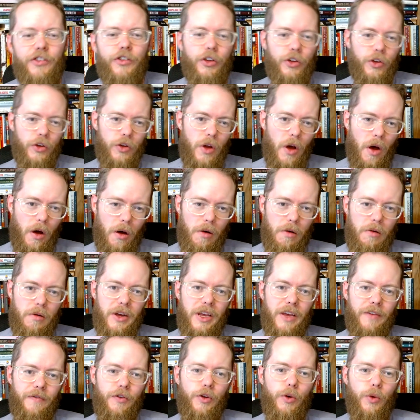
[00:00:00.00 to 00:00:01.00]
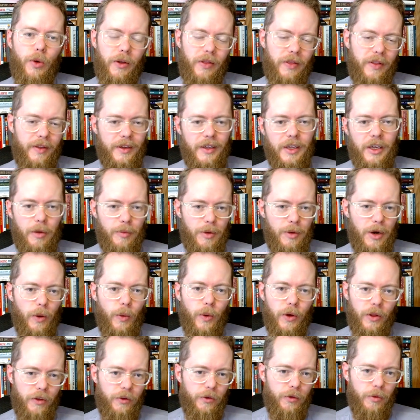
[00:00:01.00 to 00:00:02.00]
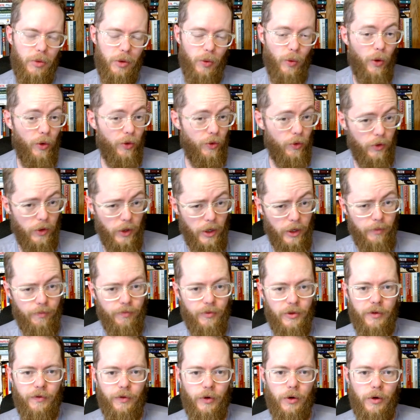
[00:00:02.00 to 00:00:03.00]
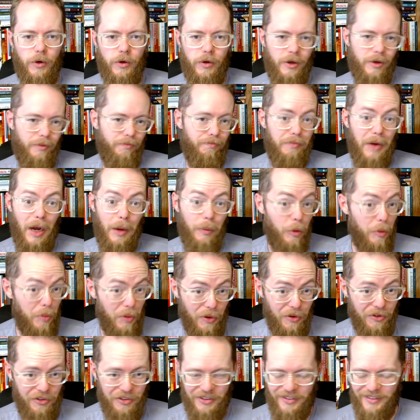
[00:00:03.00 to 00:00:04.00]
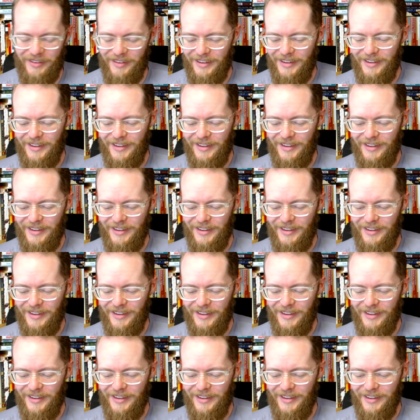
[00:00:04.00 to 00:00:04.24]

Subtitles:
to know if you are thinking about whether this would be worth your time if you're a Bible person.